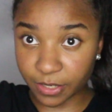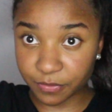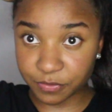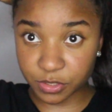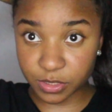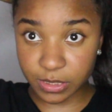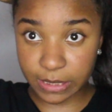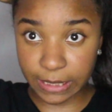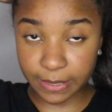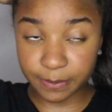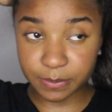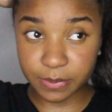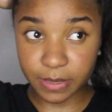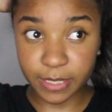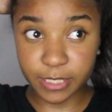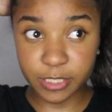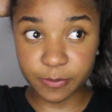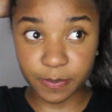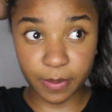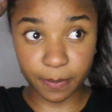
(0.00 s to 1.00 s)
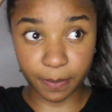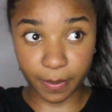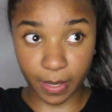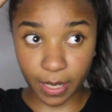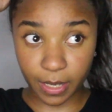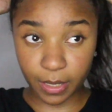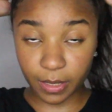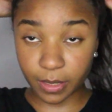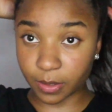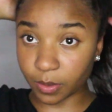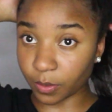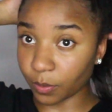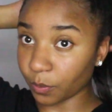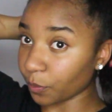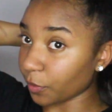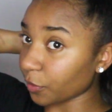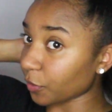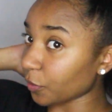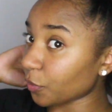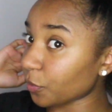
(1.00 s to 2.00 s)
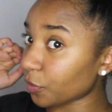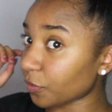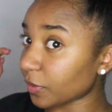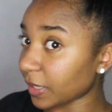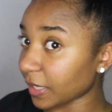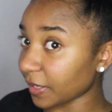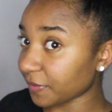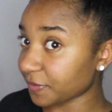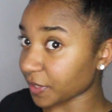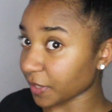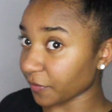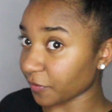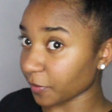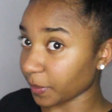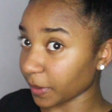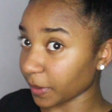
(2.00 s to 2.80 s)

now I've just clipped this bit back with all the leftover